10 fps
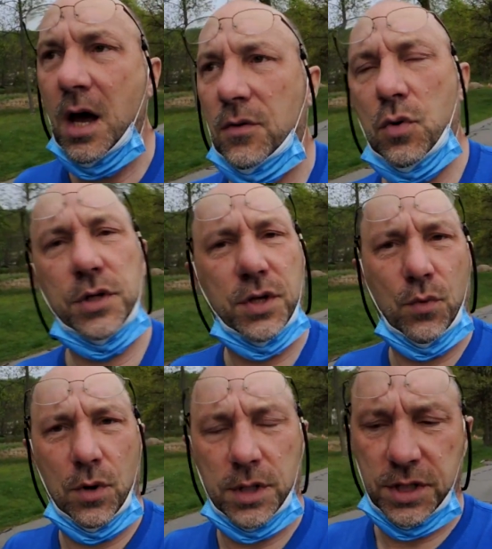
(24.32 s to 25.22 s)
Of course, it
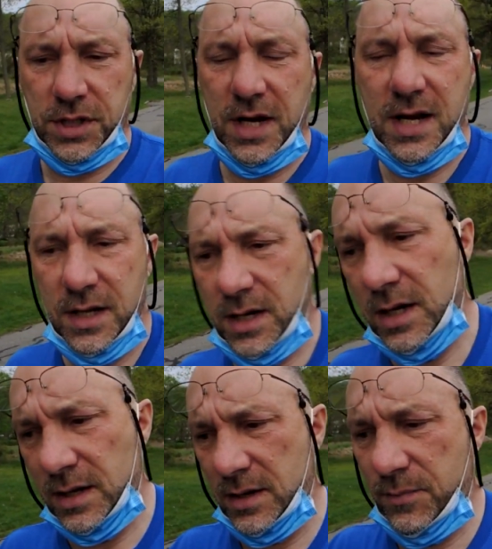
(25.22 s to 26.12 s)
works in
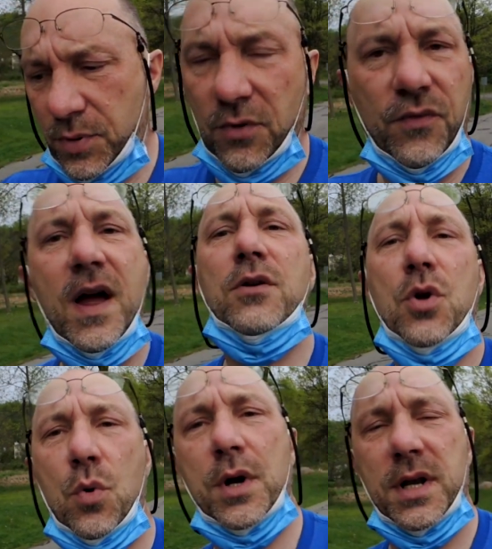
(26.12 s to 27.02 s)
profound
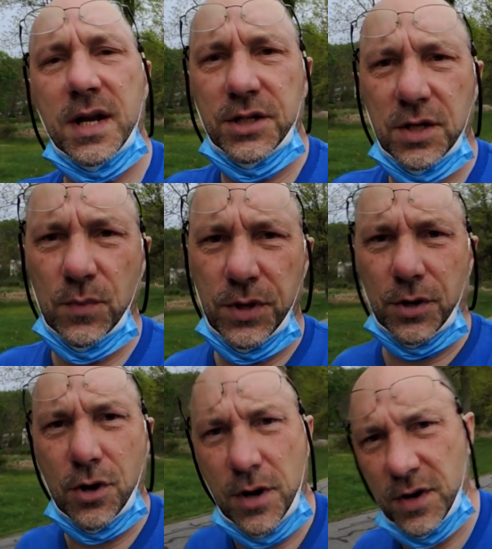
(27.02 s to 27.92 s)
coordination with
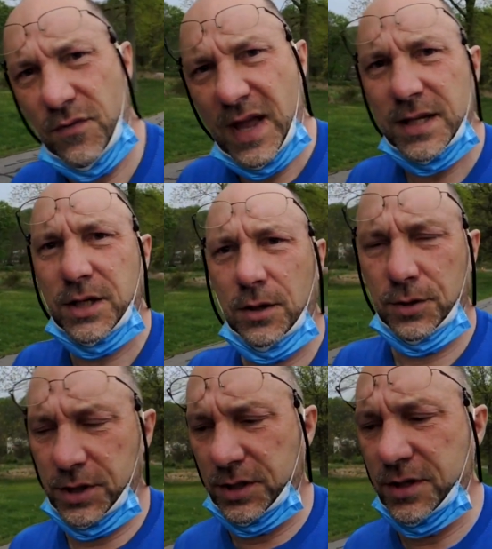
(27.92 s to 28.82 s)
your
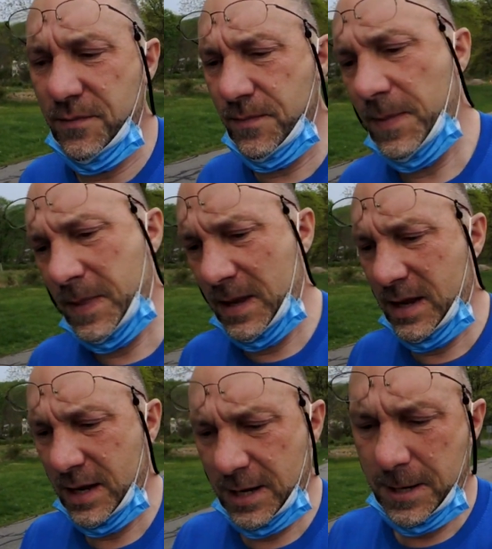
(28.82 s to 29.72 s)
cardiovascular system.
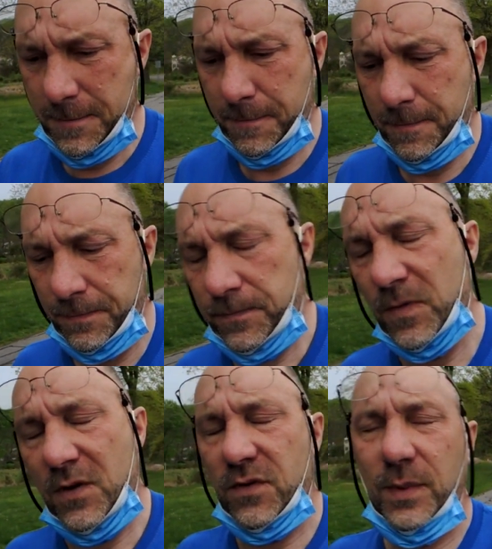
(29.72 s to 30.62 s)

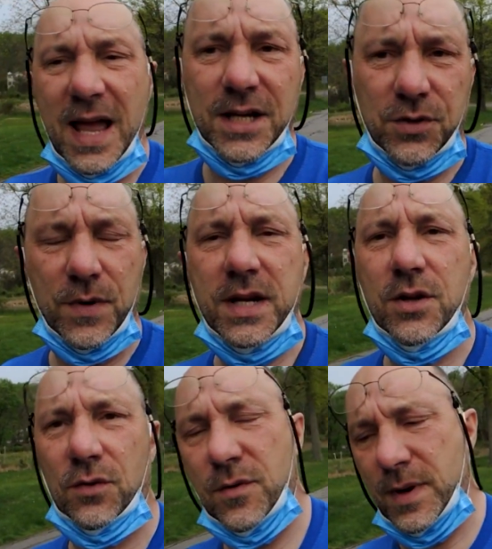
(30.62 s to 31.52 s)
From last week,
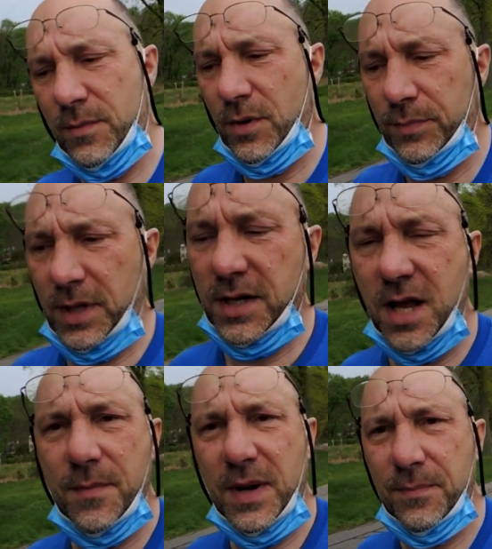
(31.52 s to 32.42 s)
you'll remember, blood
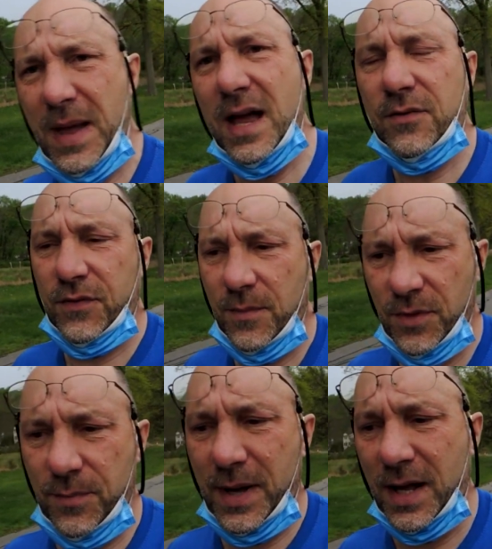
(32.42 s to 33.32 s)
coming back from
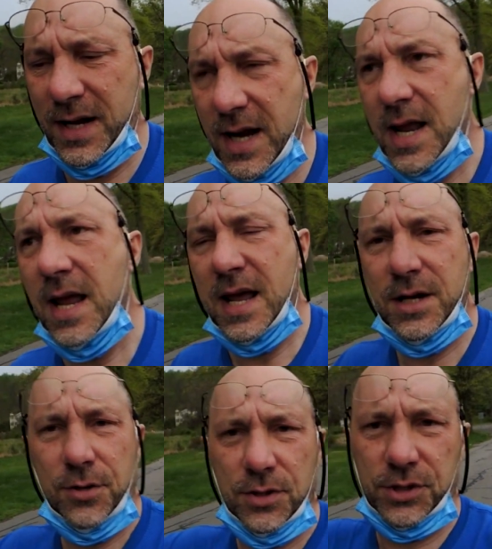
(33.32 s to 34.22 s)
the body
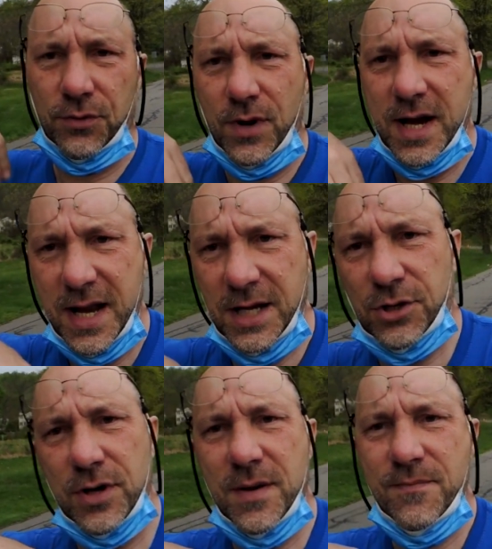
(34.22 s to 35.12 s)
enters the right
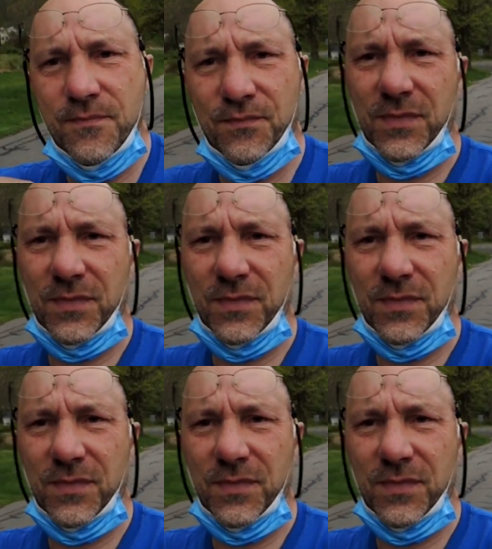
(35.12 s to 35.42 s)
atrium,